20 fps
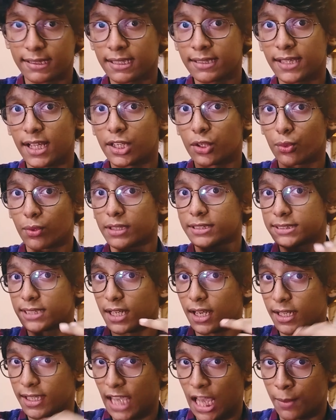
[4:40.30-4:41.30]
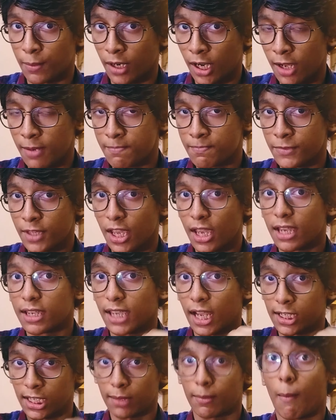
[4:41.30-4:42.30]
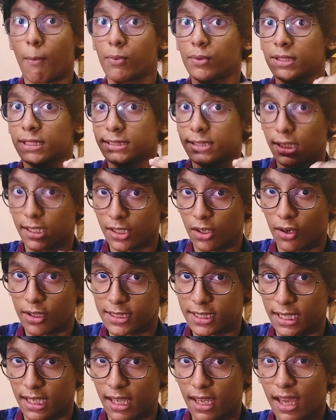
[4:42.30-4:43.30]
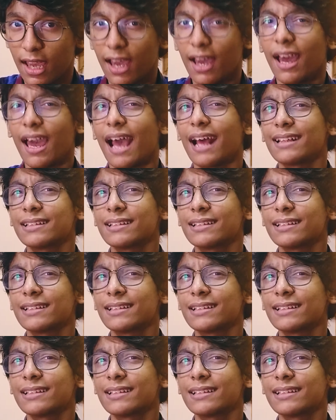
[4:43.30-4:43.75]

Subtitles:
anything that requires a camera can come up with this technology,